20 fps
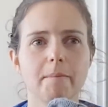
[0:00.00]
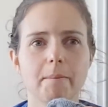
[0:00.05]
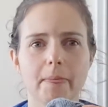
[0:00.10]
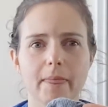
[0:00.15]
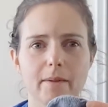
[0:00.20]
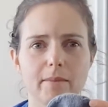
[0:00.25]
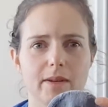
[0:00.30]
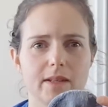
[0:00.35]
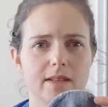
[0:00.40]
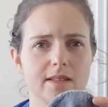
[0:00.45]

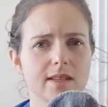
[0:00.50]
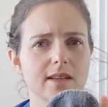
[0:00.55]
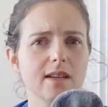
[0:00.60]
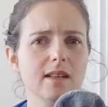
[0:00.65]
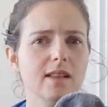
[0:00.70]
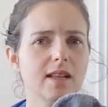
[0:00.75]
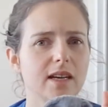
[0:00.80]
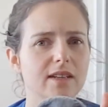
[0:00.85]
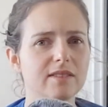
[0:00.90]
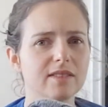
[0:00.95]
But it's like a
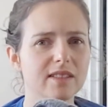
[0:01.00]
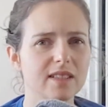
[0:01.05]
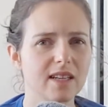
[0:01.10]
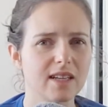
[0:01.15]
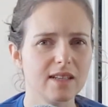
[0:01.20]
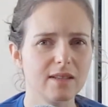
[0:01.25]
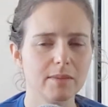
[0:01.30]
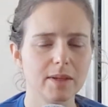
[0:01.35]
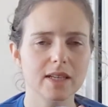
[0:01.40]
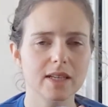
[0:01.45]
lifestyle
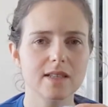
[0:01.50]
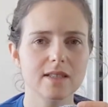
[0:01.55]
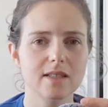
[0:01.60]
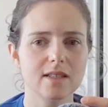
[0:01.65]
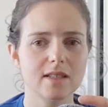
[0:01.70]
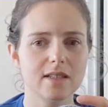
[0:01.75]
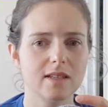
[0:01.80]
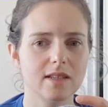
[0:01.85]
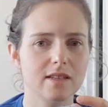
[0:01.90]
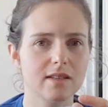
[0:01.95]

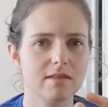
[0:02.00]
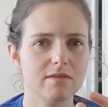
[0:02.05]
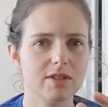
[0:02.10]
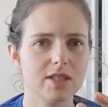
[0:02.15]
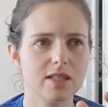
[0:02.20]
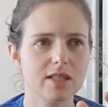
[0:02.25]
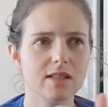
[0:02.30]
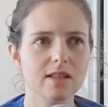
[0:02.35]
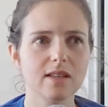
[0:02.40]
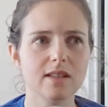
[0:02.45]
magazine, and
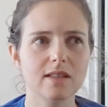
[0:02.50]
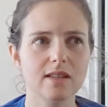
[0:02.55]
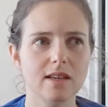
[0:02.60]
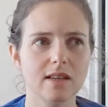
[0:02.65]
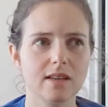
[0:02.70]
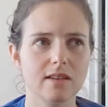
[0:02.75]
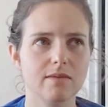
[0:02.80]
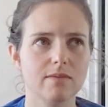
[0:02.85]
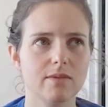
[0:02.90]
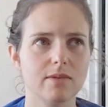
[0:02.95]
recently
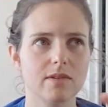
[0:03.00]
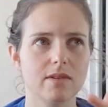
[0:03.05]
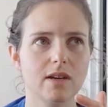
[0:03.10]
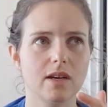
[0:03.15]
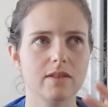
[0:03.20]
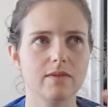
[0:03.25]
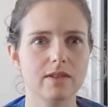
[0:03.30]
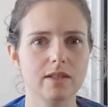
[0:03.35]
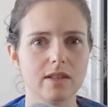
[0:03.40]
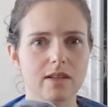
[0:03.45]
they were
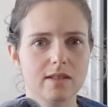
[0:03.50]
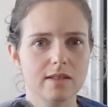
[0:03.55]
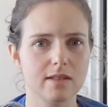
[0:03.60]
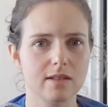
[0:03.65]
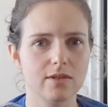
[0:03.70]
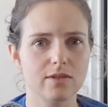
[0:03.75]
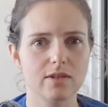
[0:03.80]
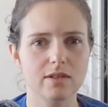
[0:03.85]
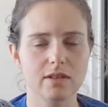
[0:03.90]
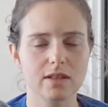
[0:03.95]
advertising
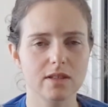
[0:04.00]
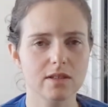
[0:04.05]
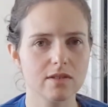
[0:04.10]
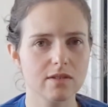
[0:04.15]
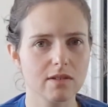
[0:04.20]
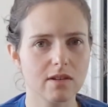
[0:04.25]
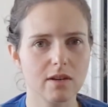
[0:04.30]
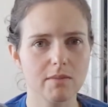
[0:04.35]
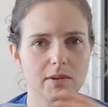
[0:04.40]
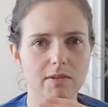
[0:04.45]
on their
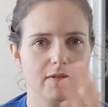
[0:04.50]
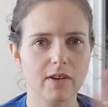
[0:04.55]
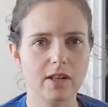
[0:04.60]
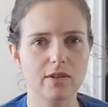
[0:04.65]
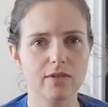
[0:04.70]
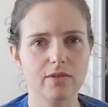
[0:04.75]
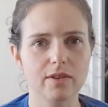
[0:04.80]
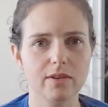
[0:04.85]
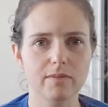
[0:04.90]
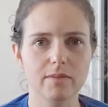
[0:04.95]
Instagram. I
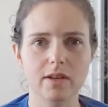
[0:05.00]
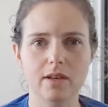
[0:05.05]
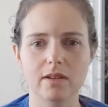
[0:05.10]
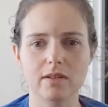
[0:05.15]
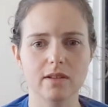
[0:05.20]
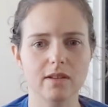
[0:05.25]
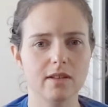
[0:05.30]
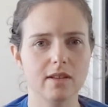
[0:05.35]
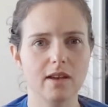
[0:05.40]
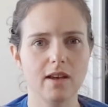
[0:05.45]
follow them there,
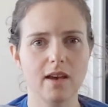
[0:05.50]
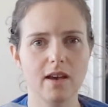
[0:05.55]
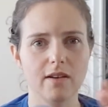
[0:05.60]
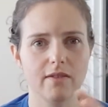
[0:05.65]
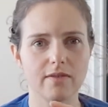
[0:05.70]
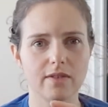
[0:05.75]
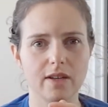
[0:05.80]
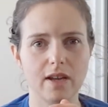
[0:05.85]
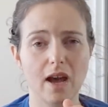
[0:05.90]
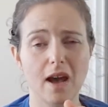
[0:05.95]
that they have
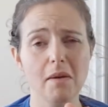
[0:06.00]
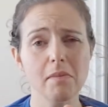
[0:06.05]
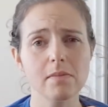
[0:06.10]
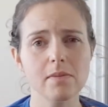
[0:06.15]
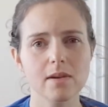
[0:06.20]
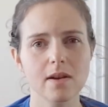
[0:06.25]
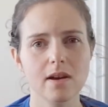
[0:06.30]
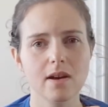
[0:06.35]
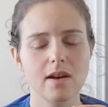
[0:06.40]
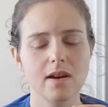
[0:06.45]
an app
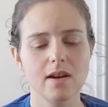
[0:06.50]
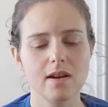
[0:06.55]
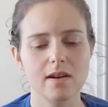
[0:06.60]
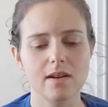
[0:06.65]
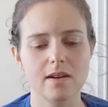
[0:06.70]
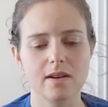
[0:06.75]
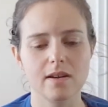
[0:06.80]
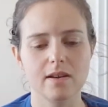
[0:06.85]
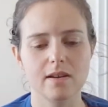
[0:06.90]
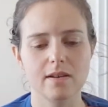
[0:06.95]

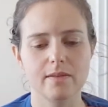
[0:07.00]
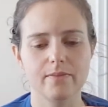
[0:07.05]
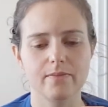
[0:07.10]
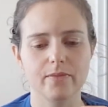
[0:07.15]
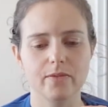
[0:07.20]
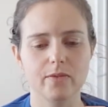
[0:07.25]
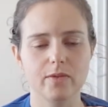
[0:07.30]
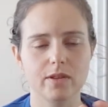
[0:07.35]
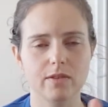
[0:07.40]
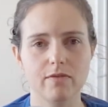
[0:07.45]

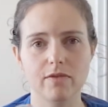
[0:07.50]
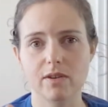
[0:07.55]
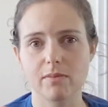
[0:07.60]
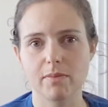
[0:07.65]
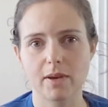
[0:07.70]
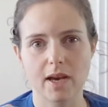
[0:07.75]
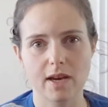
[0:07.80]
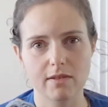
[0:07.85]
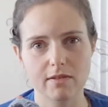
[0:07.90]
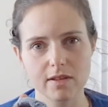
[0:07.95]
with free
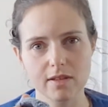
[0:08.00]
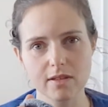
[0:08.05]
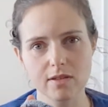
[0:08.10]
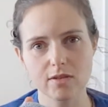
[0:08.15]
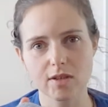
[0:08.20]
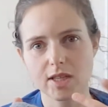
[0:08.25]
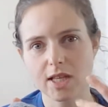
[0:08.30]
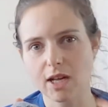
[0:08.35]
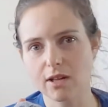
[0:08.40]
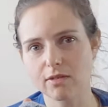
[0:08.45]
patterns. So I
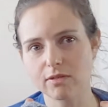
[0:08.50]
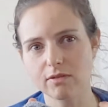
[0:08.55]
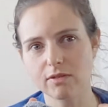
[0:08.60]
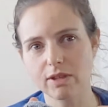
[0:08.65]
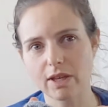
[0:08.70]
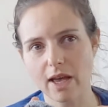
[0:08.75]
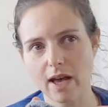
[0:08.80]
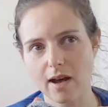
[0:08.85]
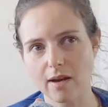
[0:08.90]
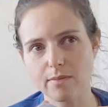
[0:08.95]
downloaded the
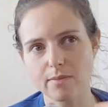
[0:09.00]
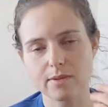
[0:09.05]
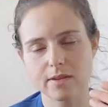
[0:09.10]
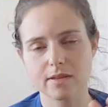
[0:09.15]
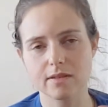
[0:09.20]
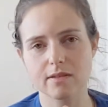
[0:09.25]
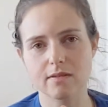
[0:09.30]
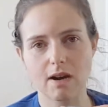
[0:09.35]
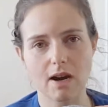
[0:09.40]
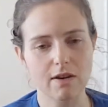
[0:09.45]
app, and
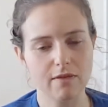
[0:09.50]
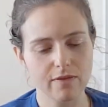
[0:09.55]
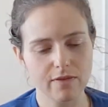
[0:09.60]
there are